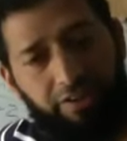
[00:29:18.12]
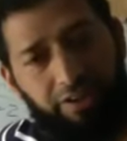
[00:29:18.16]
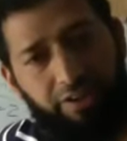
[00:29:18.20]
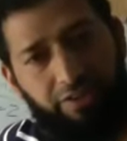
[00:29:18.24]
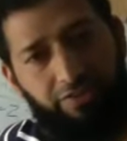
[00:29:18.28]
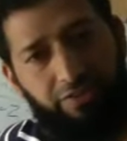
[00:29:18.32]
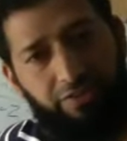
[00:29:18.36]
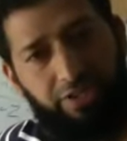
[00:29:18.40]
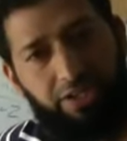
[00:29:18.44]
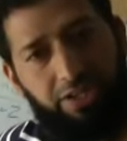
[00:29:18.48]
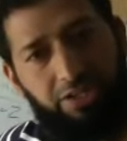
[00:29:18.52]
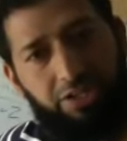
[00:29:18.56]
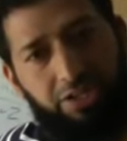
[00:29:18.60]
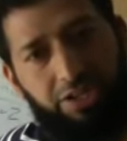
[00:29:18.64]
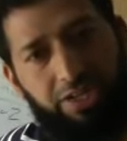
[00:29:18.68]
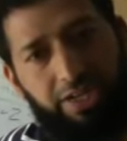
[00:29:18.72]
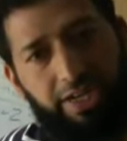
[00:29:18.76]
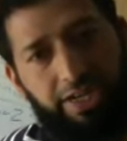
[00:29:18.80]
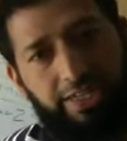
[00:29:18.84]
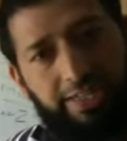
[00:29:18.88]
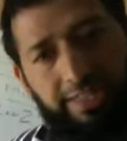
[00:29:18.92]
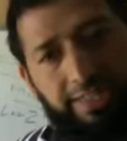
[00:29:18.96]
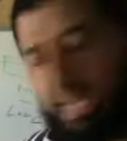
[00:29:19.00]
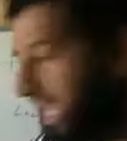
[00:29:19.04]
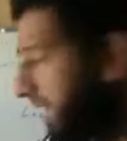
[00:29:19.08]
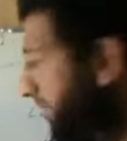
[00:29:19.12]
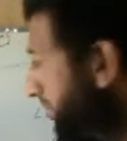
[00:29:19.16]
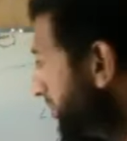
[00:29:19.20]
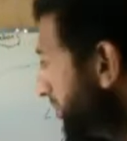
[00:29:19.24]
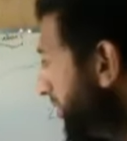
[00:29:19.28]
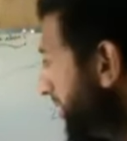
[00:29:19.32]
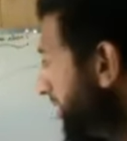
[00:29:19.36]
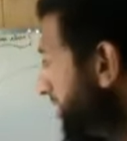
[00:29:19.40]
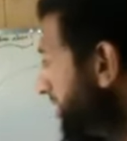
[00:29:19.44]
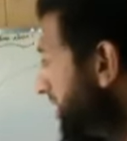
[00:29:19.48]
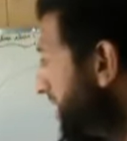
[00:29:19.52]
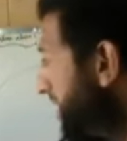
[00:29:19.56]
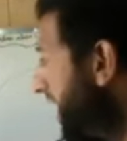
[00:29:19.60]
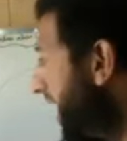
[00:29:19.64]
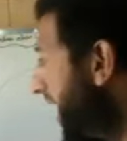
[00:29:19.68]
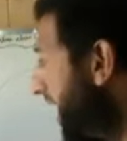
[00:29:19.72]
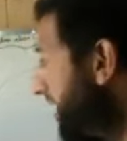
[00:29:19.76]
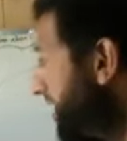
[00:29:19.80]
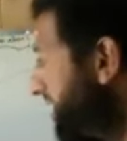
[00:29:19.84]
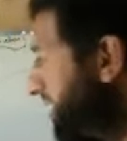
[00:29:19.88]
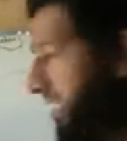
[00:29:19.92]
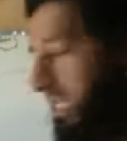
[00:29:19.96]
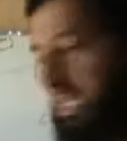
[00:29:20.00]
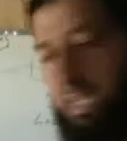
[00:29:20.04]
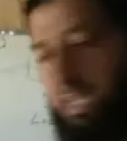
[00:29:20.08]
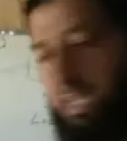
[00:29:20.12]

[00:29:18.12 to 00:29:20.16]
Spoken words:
this with restriction enzyme, this LAG-Z